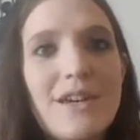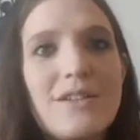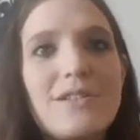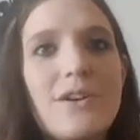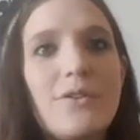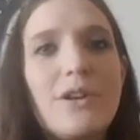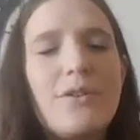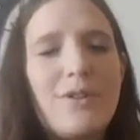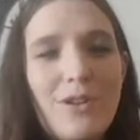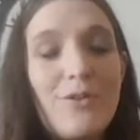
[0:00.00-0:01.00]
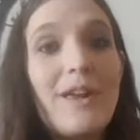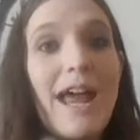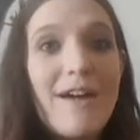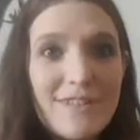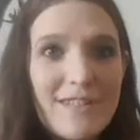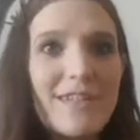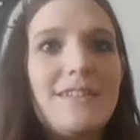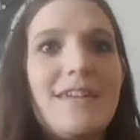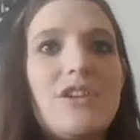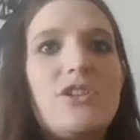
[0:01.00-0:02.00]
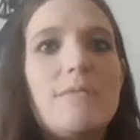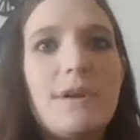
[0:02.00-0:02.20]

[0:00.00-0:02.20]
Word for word: So you can have that sensation,